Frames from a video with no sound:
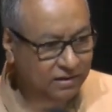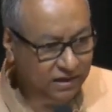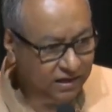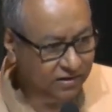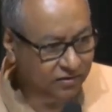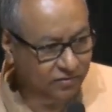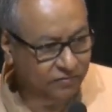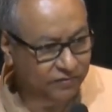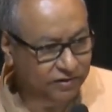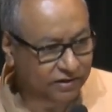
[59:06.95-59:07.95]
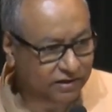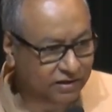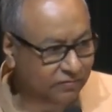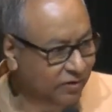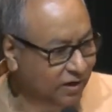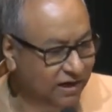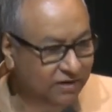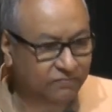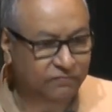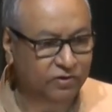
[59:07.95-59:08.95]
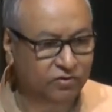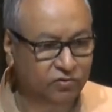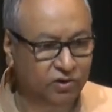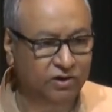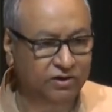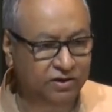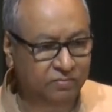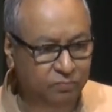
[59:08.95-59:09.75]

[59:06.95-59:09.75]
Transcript: Calcutta University, where life was solitary,